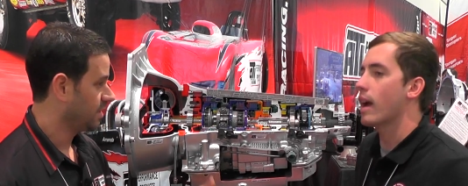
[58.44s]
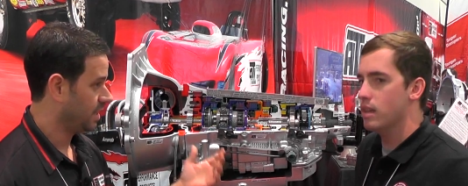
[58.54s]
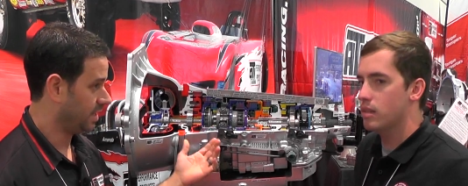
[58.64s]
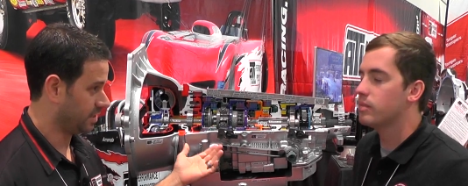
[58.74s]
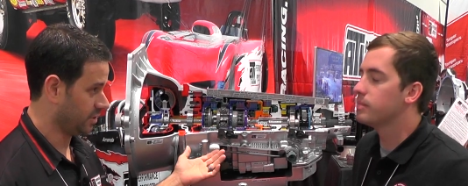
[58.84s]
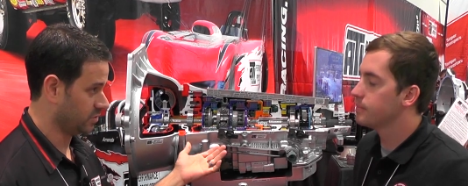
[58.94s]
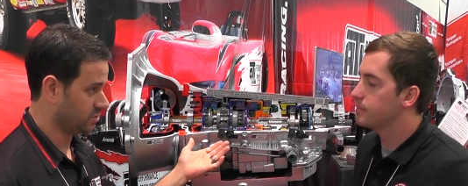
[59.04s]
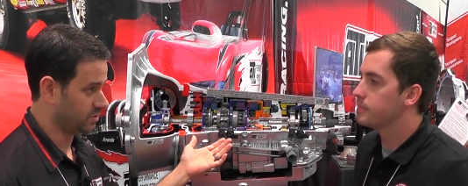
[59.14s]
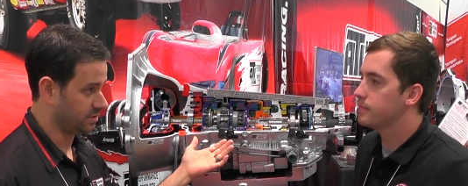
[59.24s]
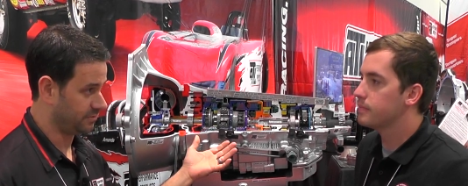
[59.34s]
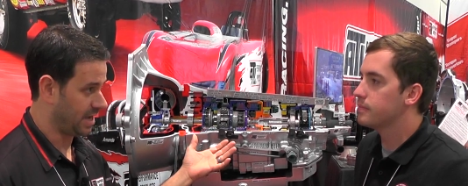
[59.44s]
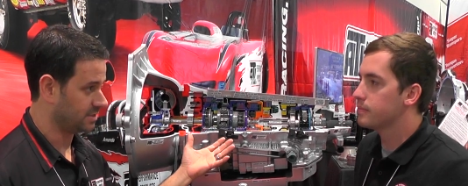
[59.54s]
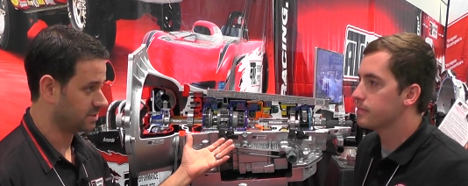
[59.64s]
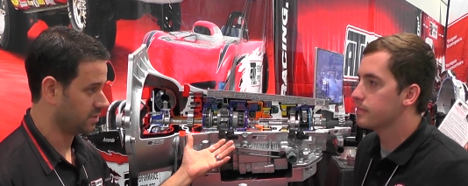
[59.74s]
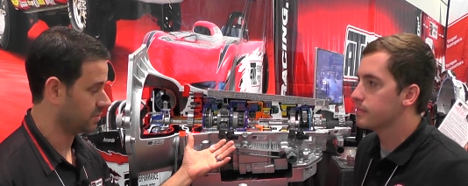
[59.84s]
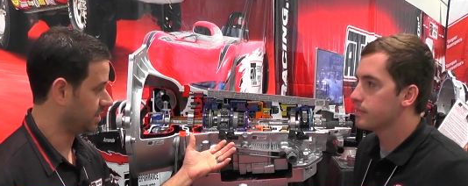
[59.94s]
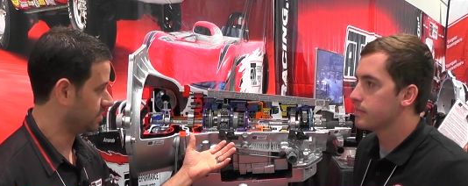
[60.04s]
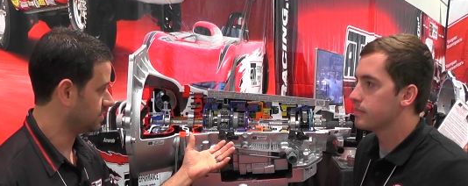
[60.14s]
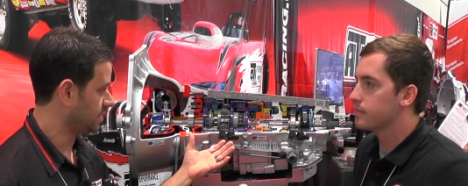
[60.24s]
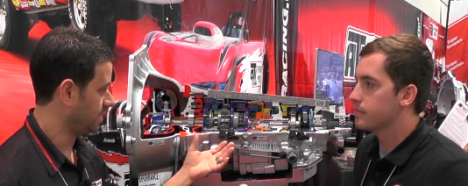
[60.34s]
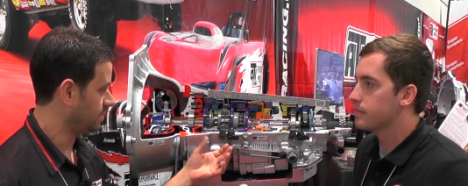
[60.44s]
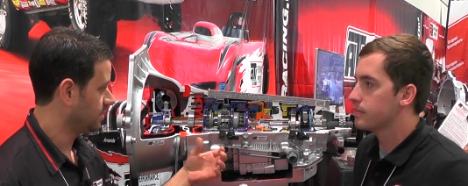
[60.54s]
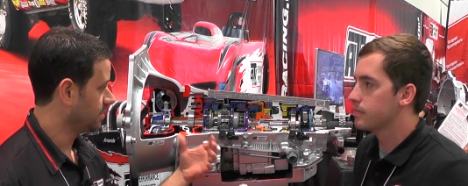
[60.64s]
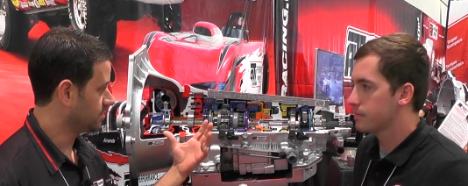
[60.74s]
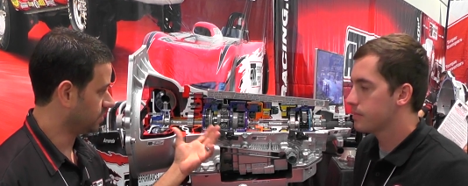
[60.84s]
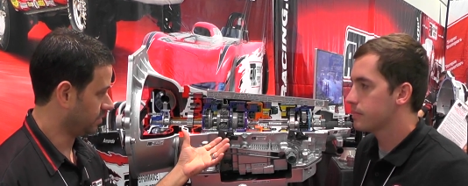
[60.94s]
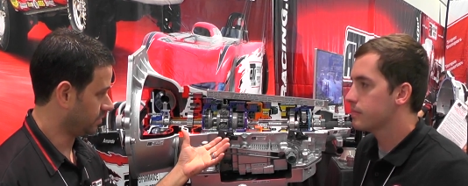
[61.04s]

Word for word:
Speaker 1: Okay. It goes through a Vasco gear set to a